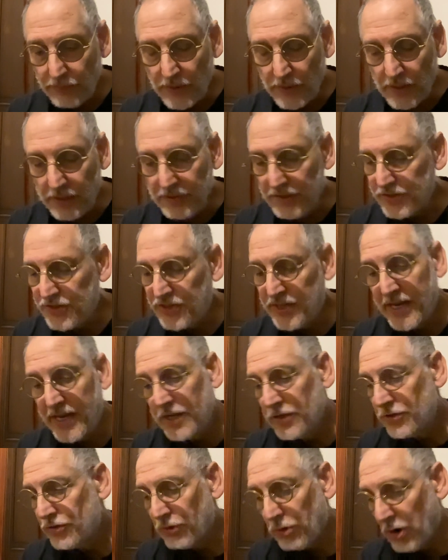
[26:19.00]
The sea
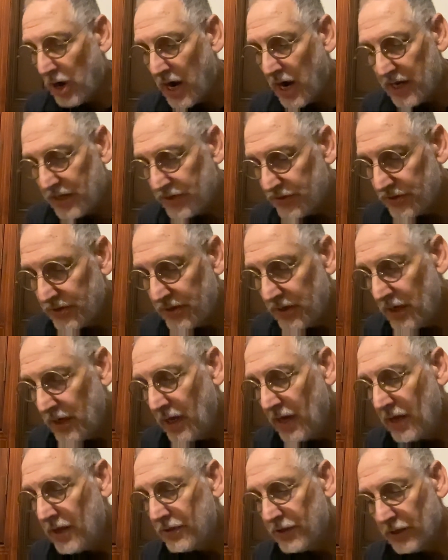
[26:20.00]
is crossed,
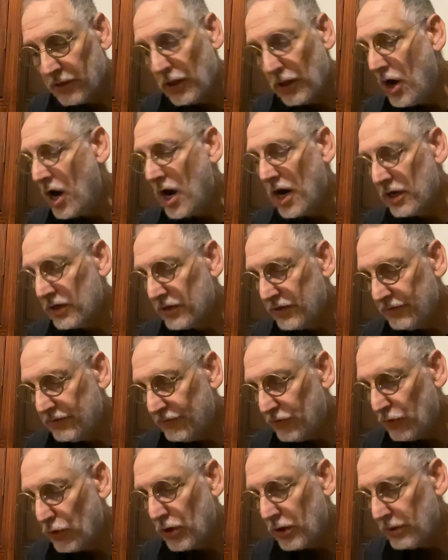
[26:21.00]
the
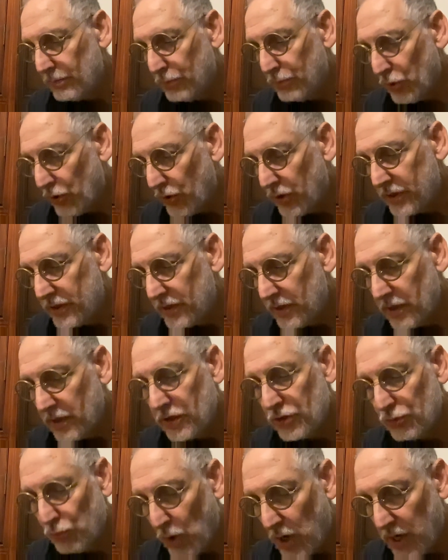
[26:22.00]
longed-for port
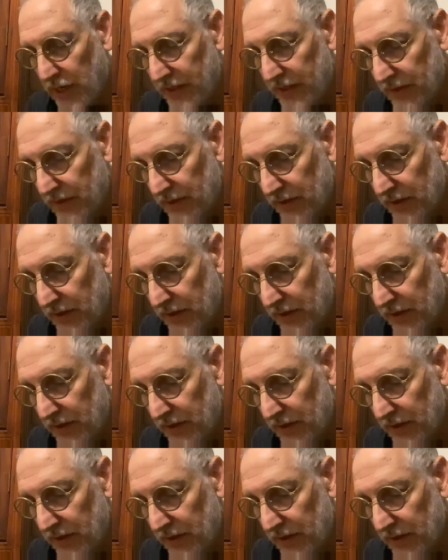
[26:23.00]
is won.